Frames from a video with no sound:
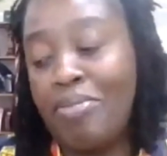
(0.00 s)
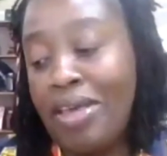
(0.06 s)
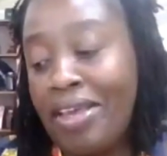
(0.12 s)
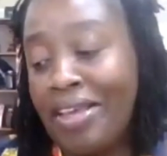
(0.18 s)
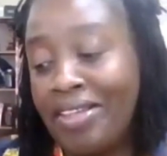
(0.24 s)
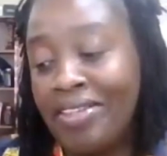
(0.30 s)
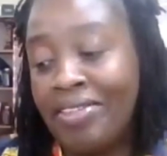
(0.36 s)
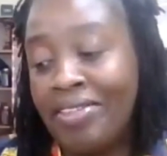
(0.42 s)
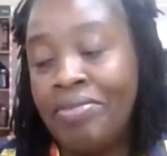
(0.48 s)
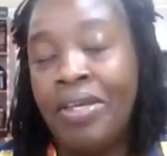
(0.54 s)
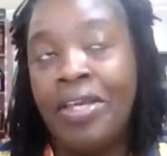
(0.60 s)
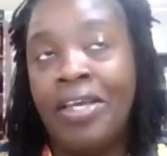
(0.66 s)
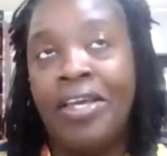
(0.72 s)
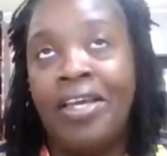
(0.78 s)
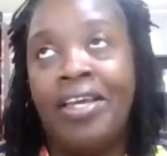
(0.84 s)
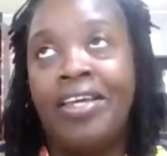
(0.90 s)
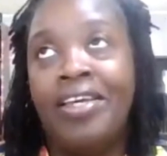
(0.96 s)
Amen.
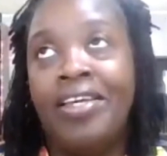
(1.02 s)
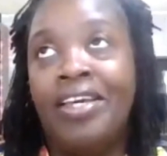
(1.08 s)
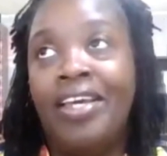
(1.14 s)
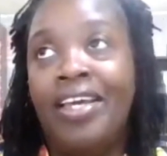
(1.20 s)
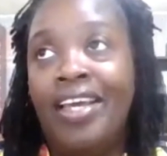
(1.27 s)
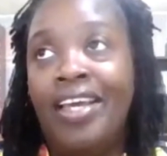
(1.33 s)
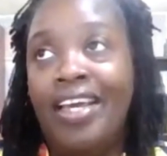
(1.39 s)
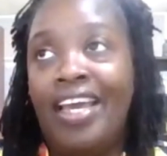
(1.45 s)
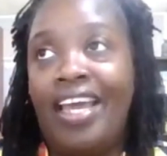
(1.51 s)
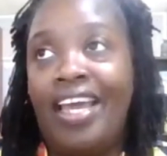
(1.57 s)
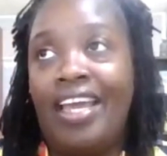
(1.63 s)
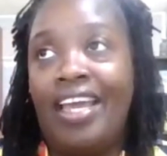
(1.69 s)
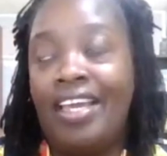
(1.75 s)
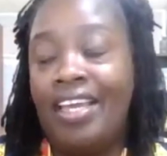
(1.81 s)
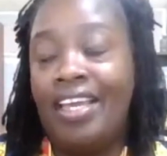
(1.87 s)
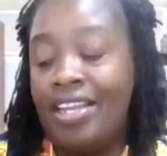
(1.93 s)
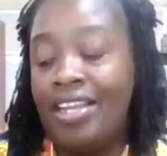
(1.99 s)

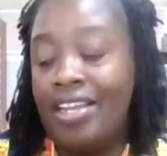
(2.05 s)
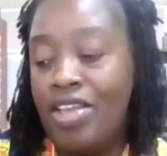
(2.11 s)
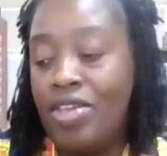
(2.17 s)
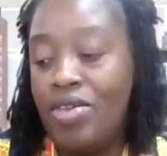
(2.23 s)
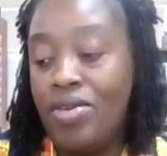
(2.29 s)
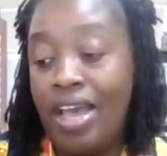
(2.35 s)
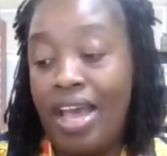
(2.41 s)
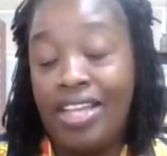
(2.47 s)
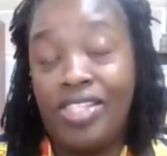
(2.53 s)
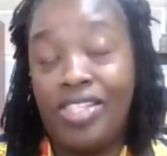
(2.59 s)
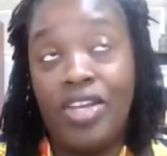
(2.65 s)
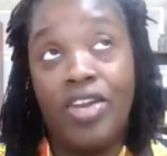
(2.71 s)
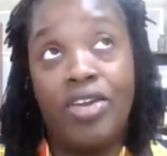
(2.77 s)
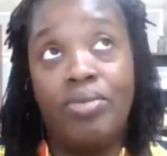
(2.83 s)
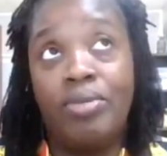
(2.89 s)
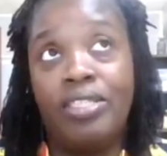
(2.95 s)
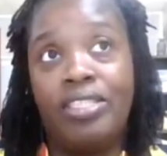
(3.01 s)
And you guys
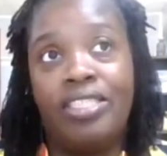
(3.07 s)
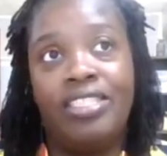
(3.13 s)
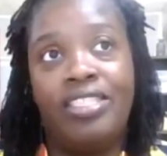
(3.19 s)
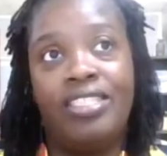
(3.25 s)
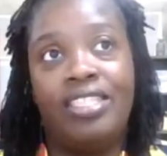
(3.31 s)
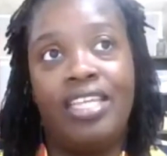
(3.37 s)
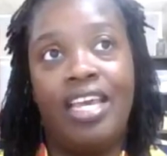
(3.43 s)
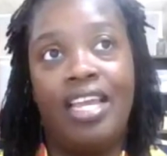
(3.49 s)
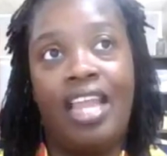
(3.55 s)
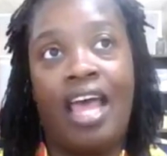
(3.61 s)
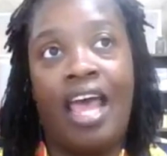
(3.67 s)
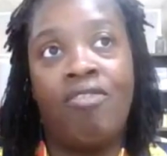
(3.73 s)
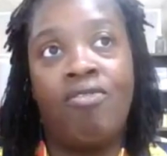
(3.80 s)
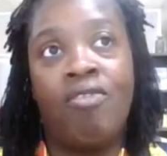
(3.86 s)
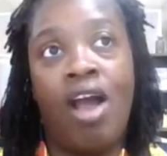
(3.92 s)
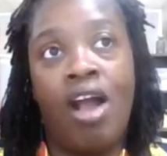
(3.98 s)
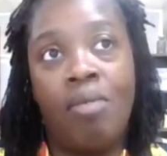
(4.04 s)
heard what she said,
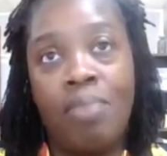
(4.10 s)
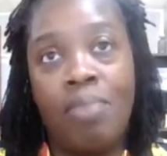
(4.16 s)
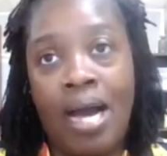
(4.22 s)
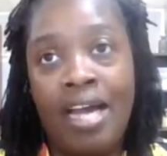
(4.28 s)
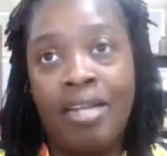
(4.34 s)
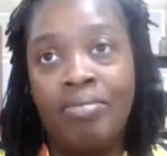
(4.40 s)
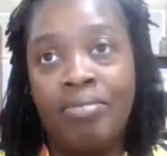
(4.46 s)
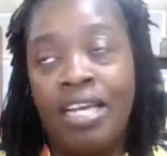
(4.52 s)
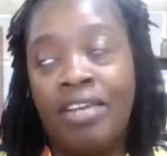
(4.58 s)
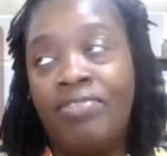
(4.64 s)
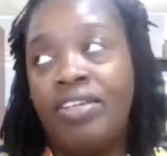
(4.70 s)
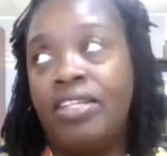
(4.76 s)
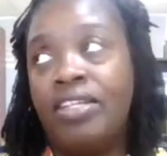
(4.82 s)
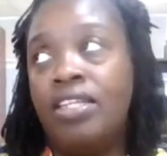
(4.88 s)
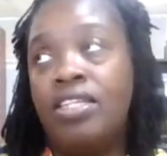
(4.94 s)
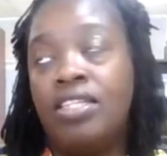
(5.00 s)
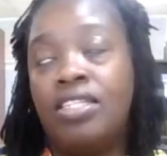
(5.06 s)
like rock bottom
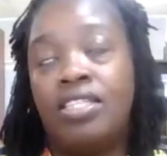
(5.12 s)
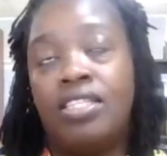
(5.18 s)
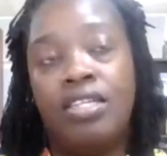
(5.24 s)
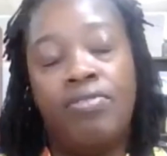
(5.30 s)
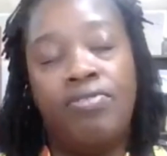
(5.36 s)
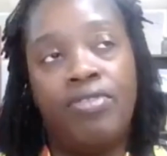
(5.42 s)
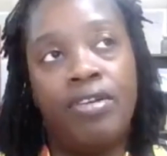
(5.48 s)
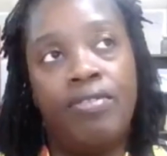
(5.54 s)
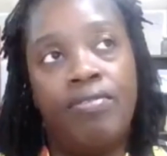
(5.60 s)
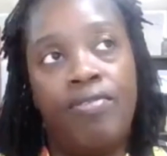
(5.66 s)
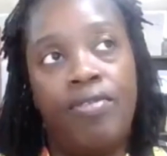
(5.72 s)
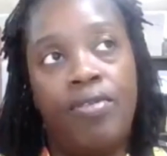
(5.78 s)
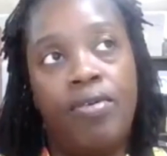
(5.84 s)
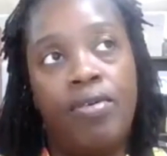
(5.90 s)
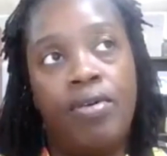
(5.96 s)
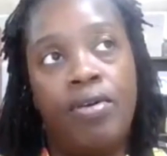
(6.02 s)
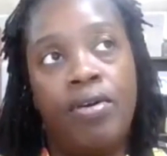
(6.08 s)
definitely looks different
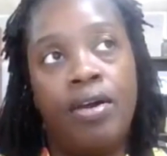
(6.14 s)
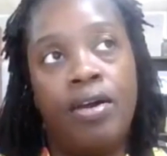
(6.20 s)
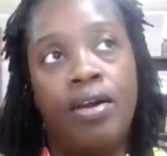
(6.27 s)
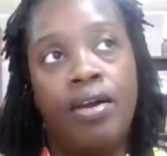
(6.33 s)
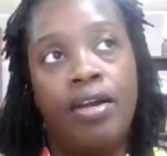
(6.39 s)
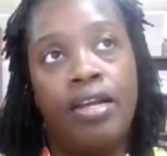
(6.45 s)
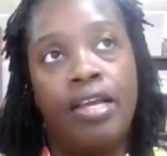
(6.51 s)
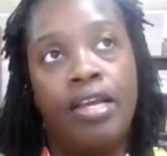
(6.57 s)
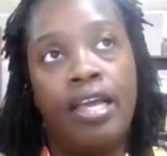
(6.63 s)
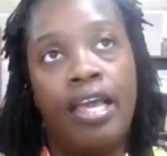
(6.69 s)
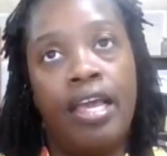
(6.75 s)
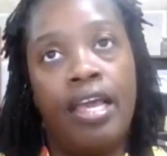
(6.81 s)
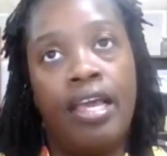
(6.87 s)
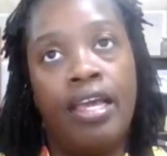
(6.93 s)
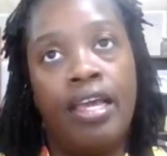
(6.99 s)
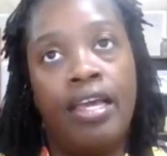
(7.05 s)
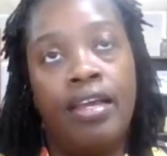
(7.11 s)
for
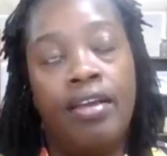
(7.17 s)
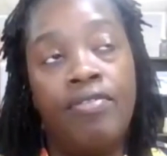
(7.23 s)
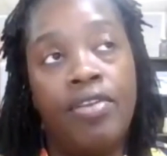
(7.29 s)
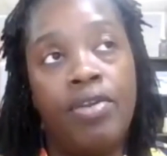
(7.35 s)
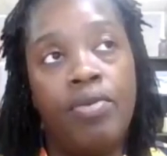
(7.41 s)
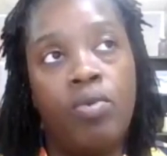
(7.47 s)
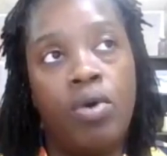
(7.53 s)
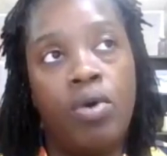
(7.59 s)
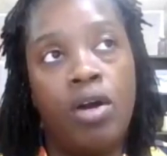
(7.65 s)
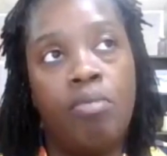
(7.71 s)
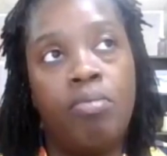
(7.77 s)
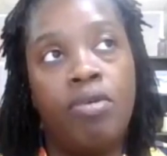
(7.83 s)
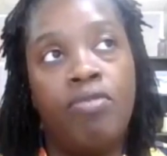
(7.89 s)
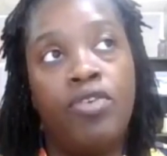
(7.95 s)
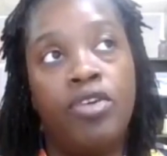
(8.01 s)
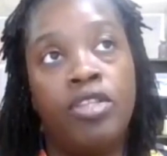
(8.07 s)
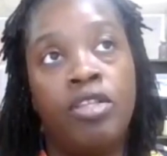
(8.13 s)

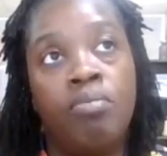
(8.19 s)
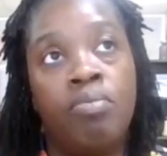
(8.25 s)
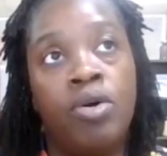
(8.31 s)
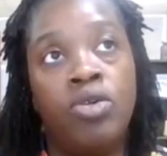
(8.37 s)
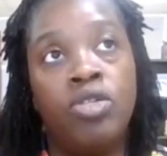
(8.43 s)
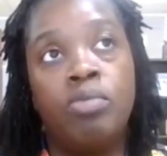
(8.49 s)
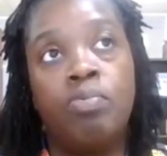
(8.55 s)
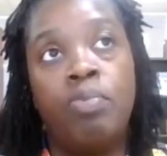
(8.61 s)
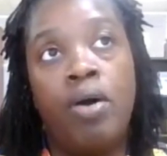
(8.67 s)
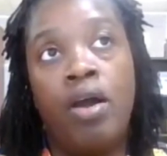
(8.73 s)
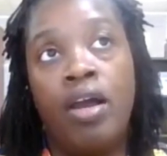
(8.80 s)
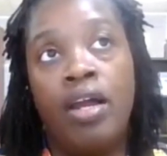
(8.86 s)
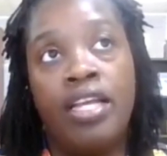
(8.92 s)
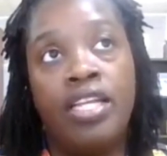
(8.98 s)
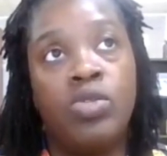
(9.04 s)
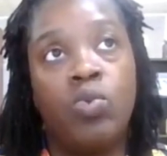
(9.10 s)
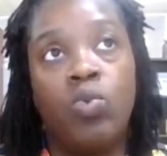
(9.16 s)
everyone, but for the most
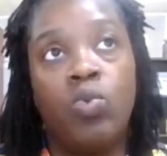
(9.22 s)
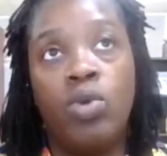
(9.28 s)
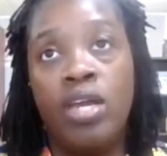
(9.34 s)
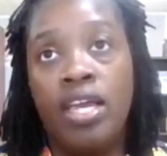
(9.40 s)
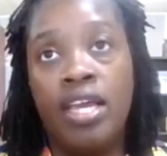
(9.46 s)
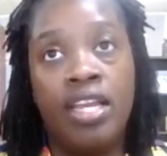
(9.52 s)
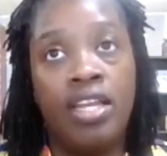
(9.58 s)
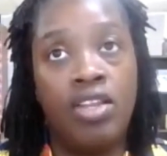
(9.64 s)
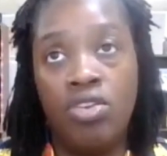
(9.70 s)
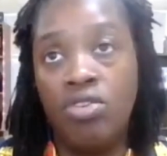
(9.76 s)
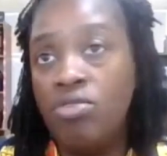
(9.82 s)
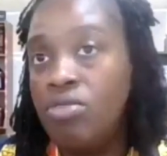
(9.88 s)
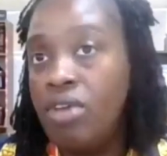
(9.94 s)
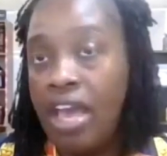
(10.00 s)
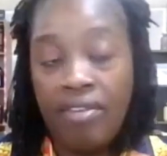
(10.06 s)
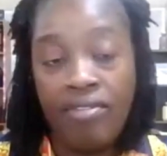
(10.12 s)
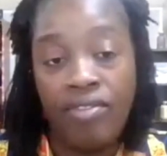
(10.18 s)
part, it's when
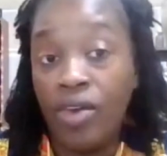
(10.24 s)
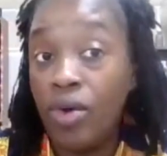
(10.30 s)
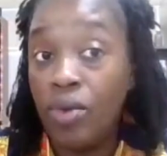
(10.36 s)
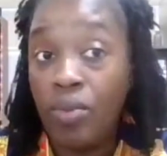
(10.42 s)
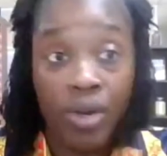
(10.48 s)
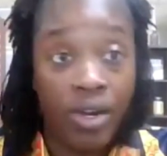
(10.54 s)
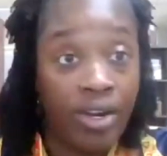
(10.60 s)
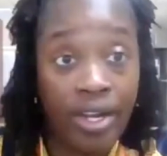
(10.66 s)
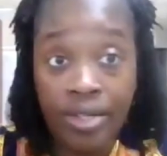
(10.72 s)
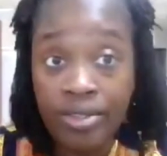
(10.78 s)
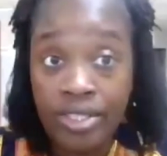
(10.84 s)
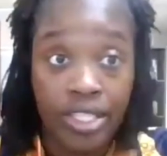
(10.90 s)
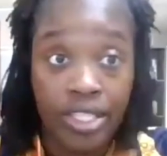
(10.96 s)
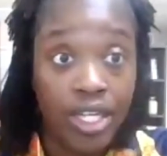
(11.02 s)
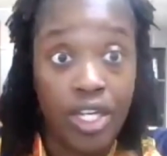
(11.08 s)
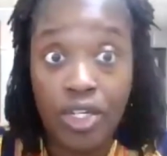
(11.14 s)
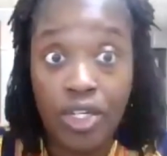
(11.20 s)
you have nowhere
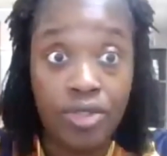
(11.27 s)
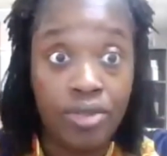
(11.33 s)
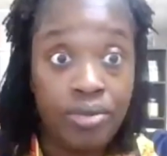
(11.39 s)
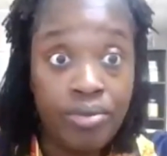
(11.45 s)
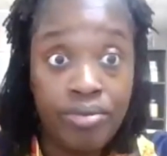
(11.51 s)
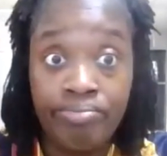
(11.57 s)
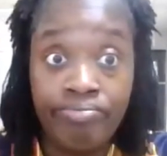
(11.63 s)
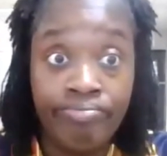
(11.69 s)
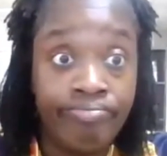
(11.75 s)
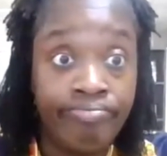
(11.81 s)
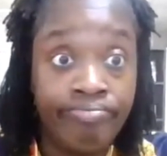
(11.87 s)
else to go.